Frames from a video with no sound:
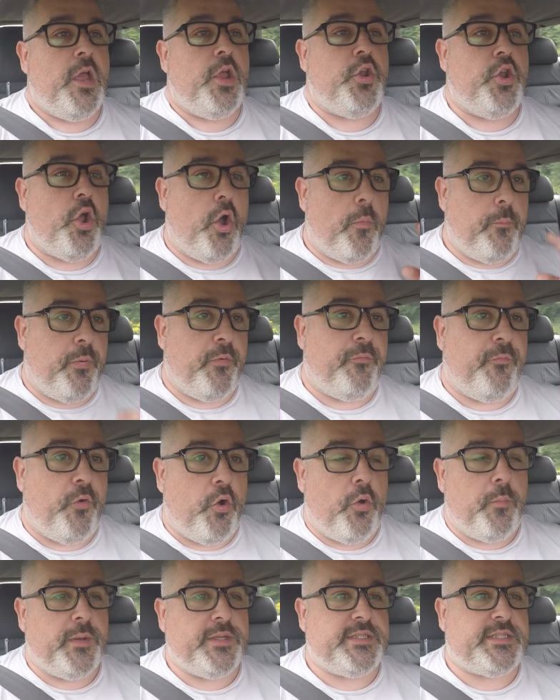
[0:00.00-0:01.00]
not
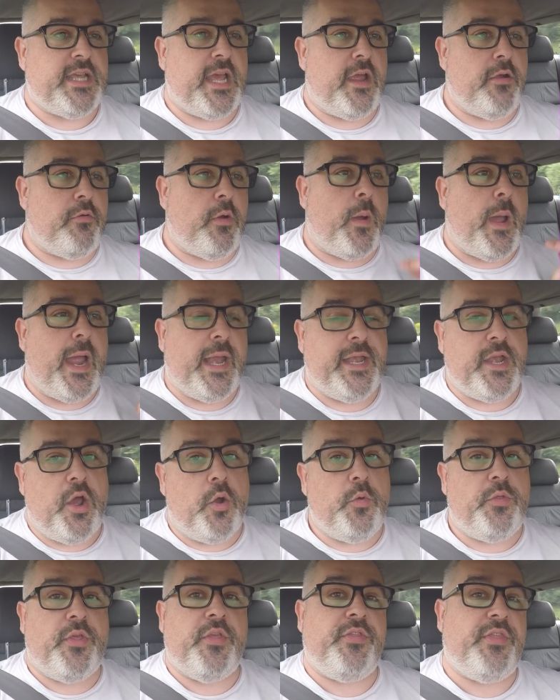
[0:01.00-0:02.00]
performance aero. I
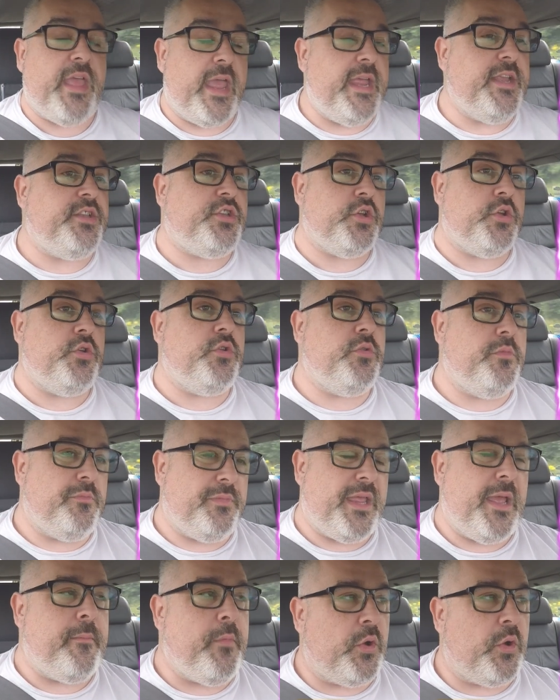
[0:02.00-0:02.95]
know that they